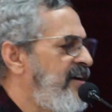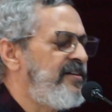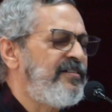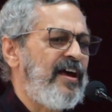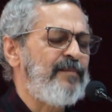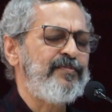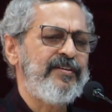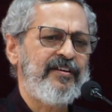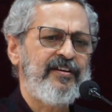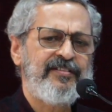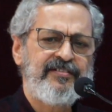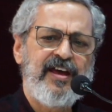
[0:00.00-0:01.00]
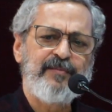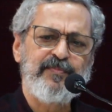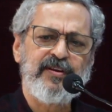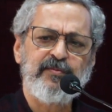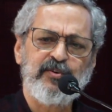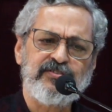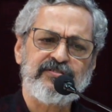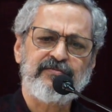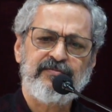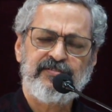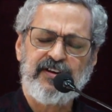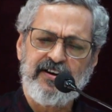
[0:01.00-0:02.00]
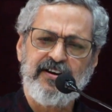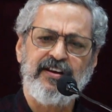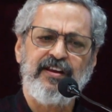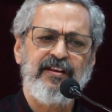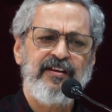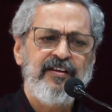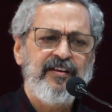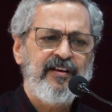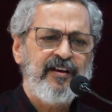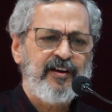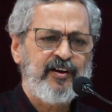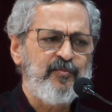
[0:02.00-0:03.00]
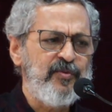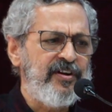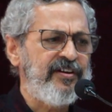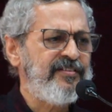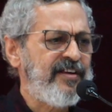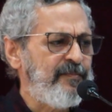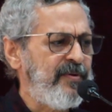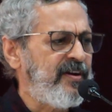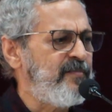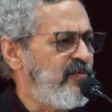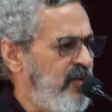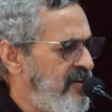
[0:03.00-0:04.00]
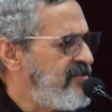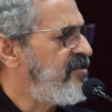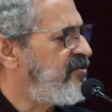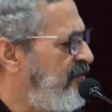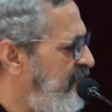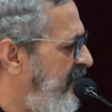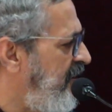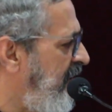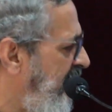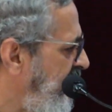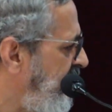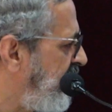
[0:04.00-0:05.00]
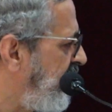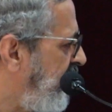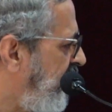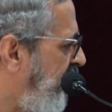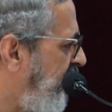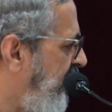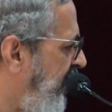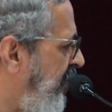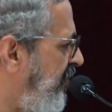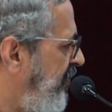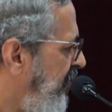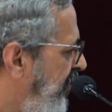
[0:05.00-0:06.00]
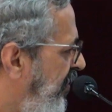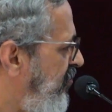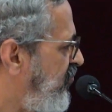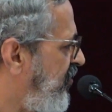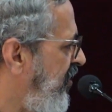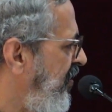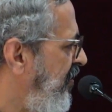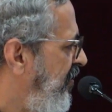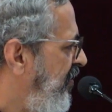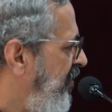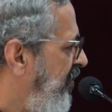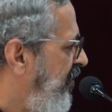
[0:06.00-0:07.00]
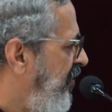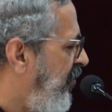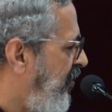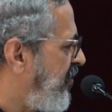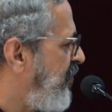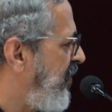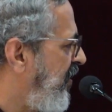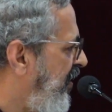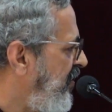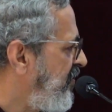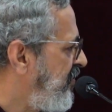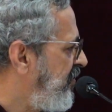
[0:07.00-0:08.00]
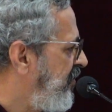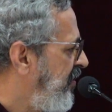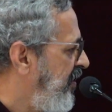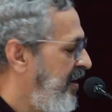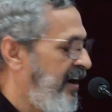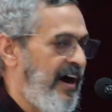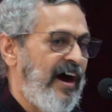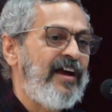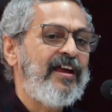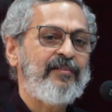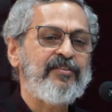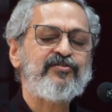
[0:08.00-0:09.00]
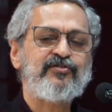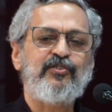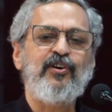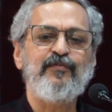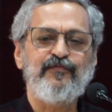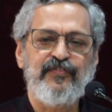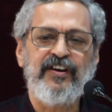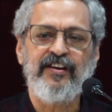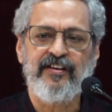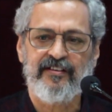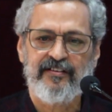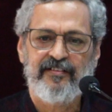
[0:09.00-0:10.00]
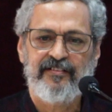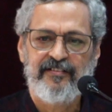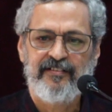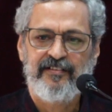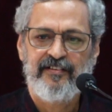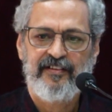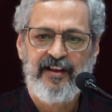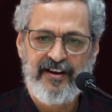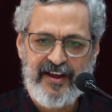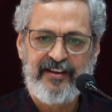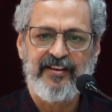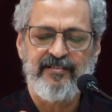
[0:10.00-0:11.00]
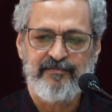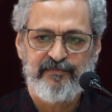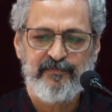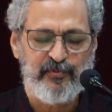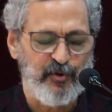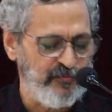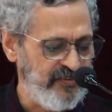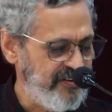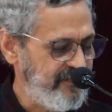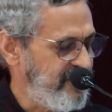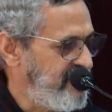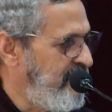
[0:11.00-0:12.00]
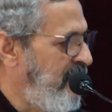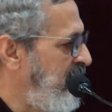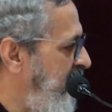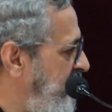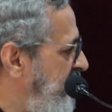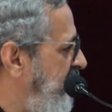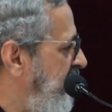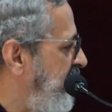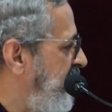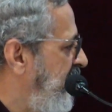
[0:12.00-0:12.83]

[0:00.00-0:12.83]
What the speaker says: is happening? Is it happening because suddenly communities have become conscious of their rights or their history or something else? I have a strong feeling, and I can prove this with some evidences,